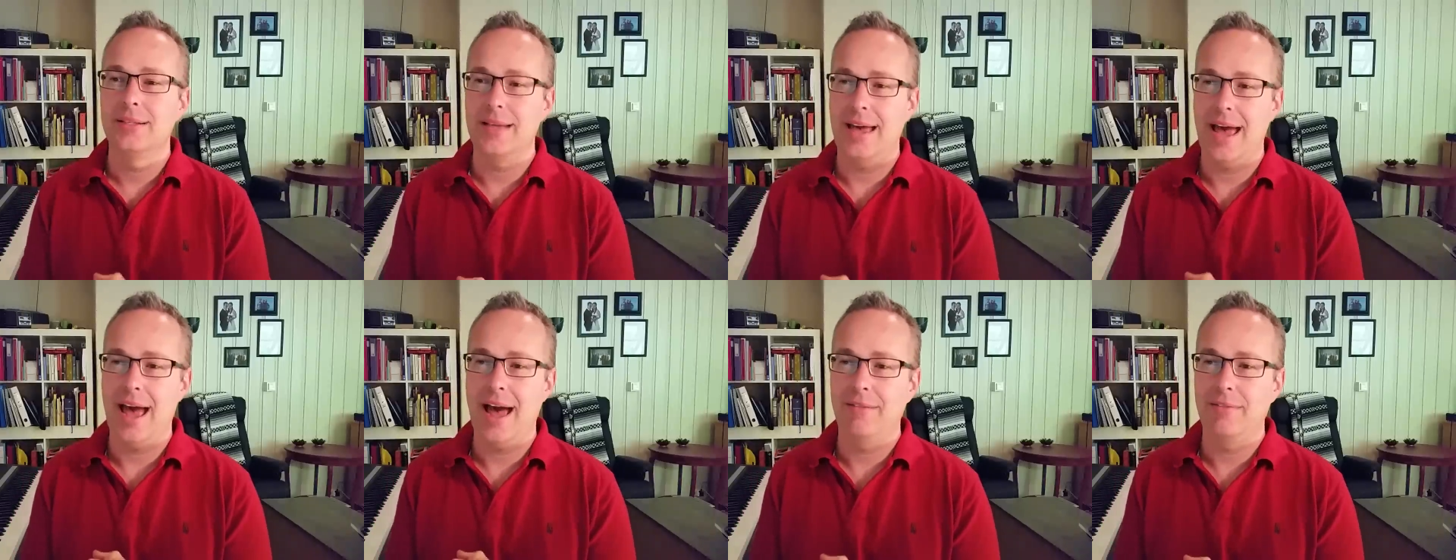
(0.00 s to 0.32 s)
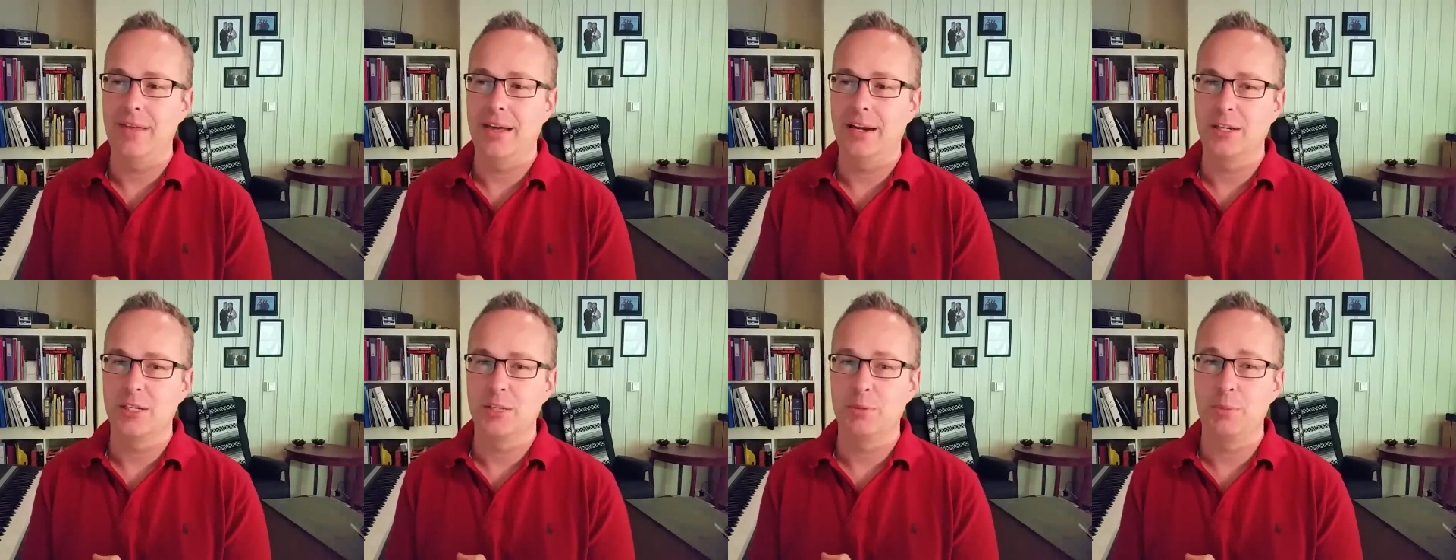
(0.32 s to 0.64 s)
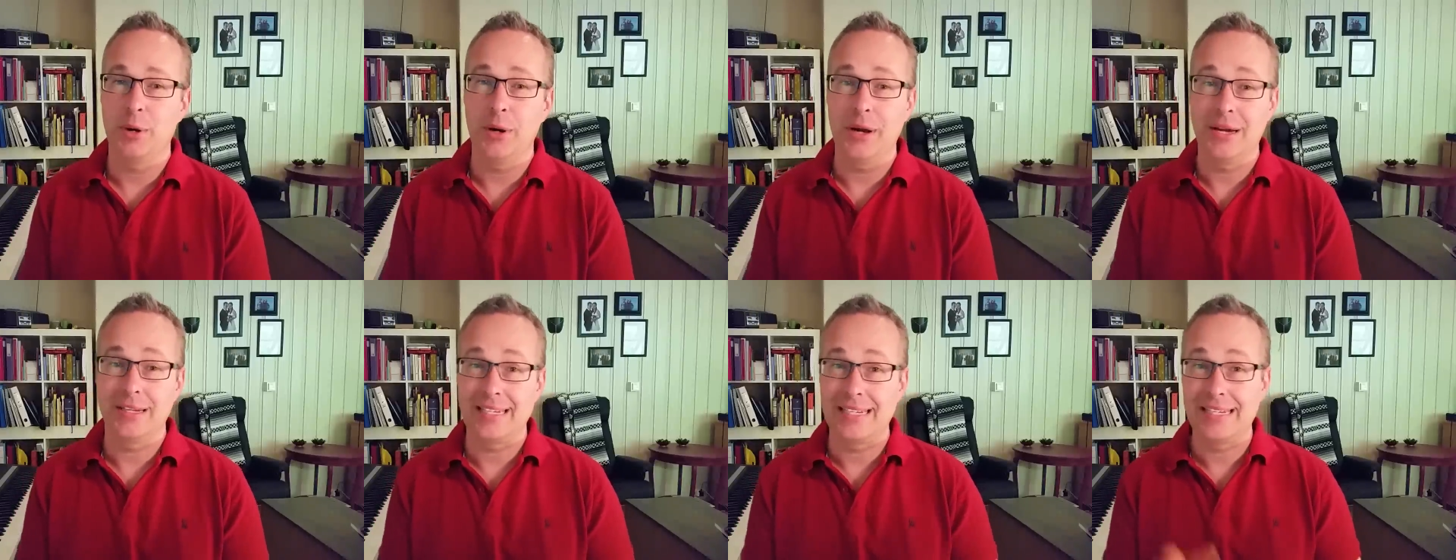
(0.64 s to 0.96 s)
have that
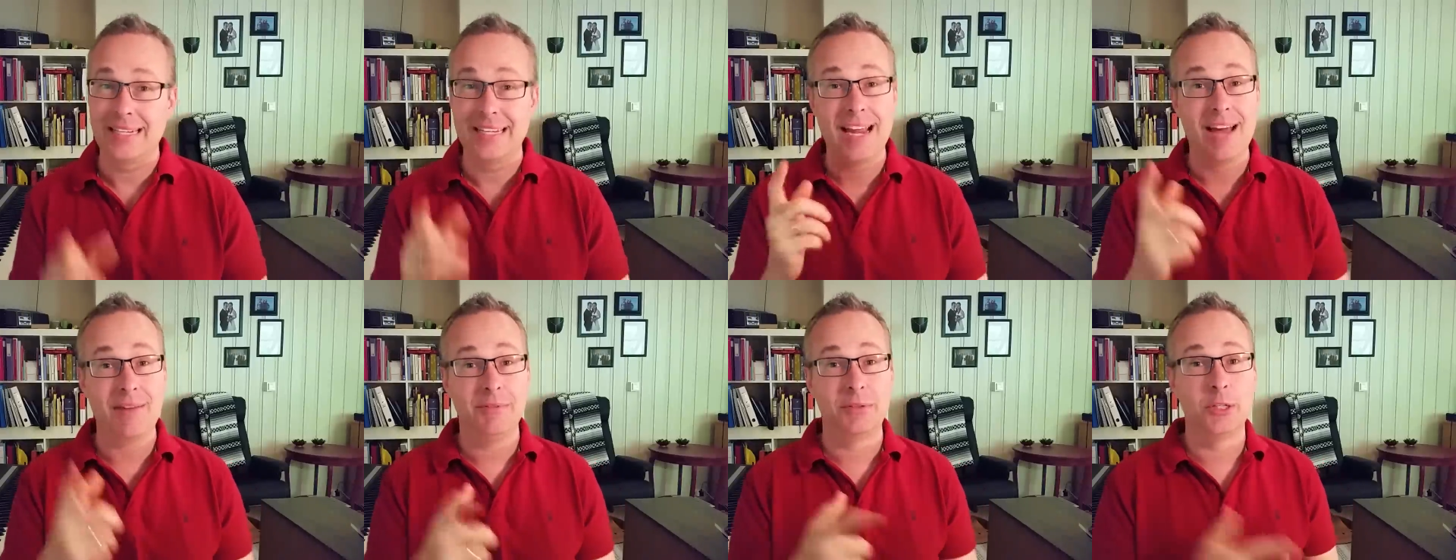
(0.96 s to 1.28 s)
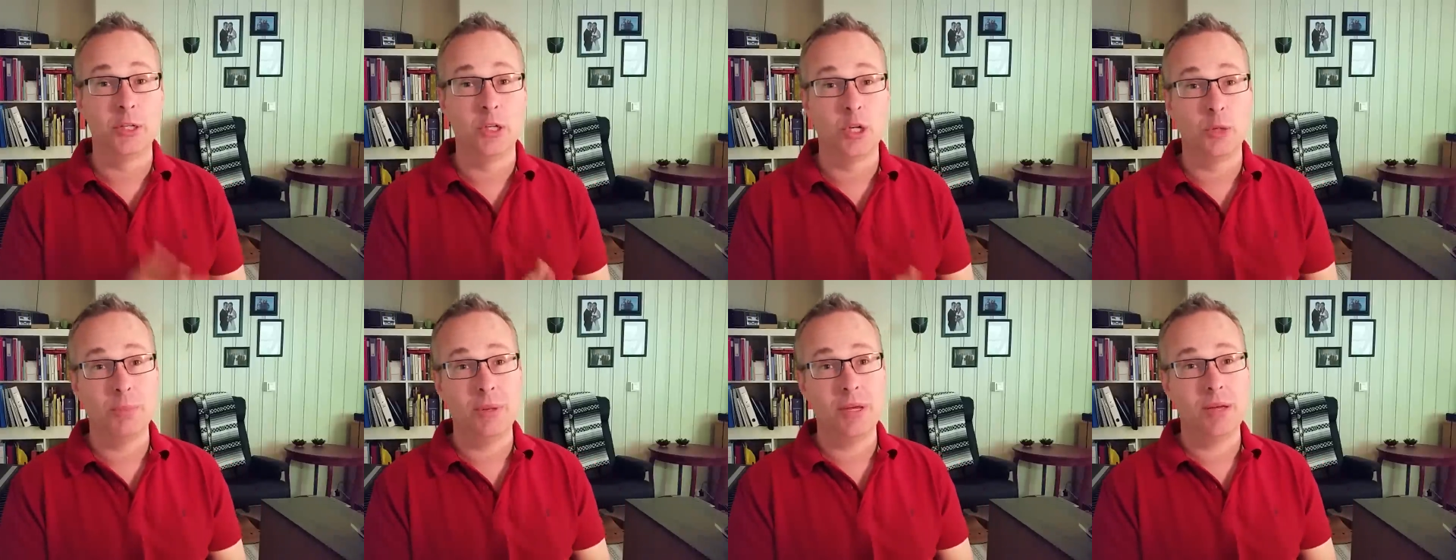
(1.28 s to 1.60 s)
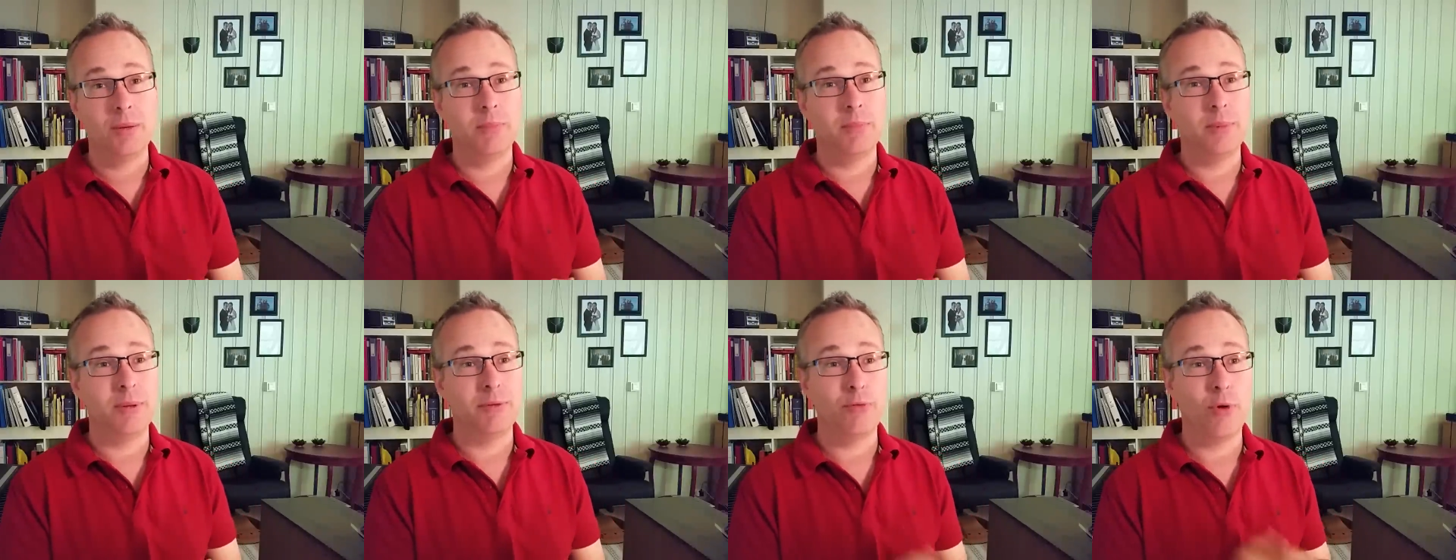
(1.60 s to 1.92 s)
experience. I did have a little
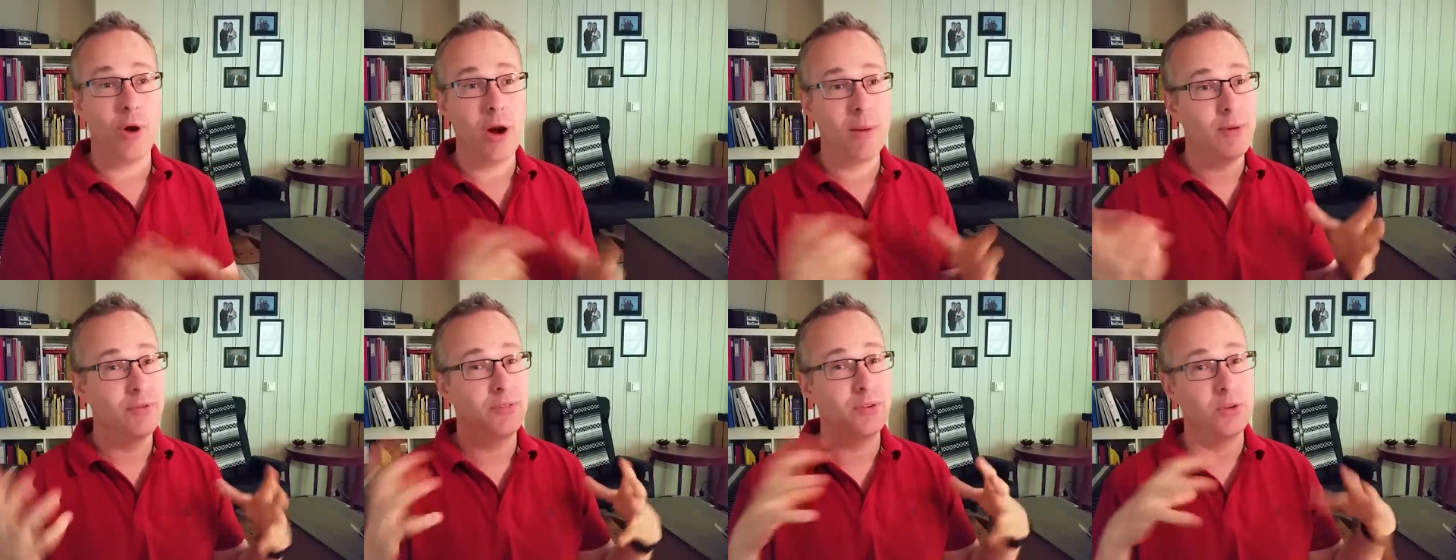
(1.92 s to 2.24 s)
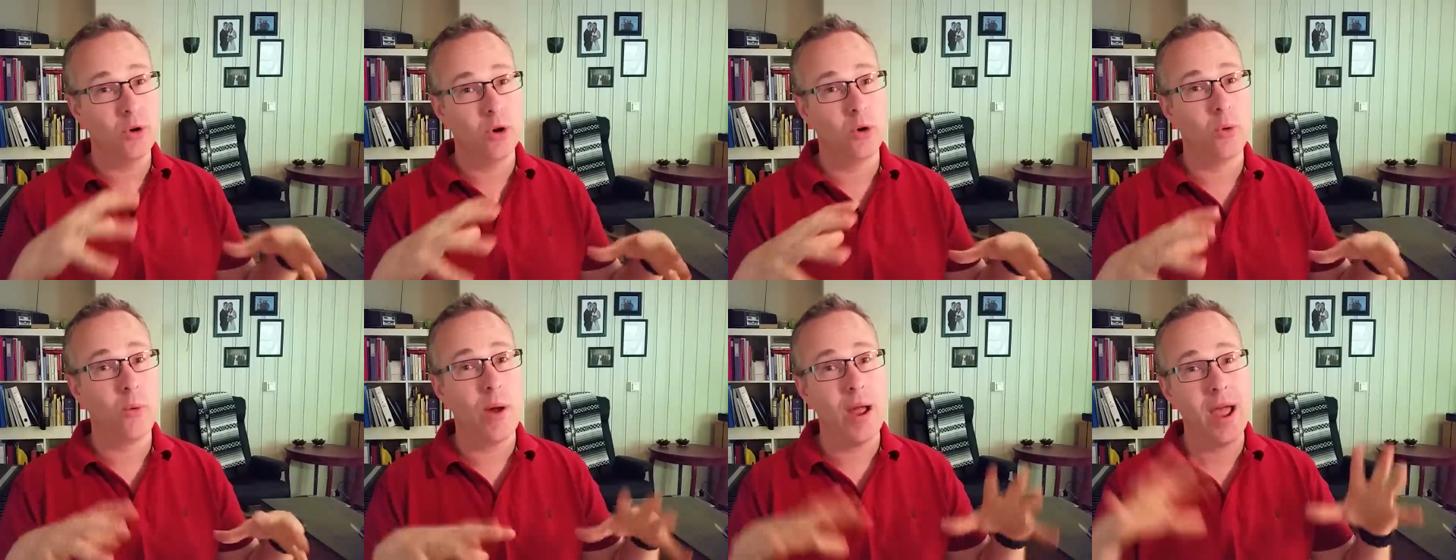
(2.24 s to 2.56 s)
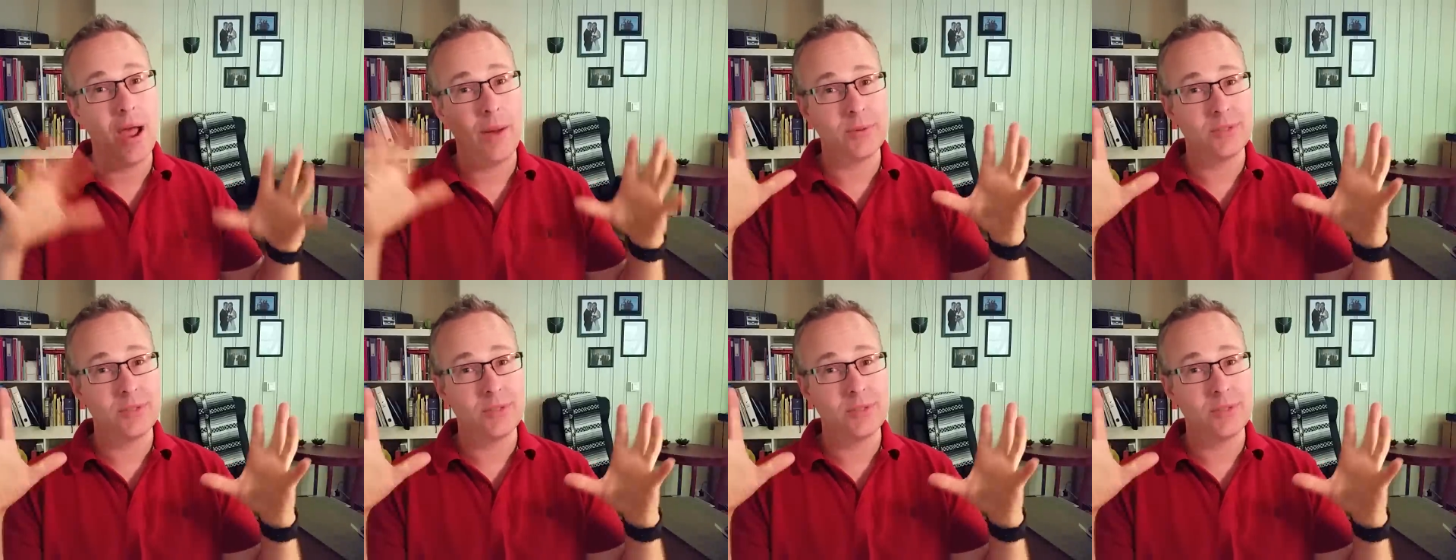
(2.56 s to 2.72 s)
bit before I moved to Norway.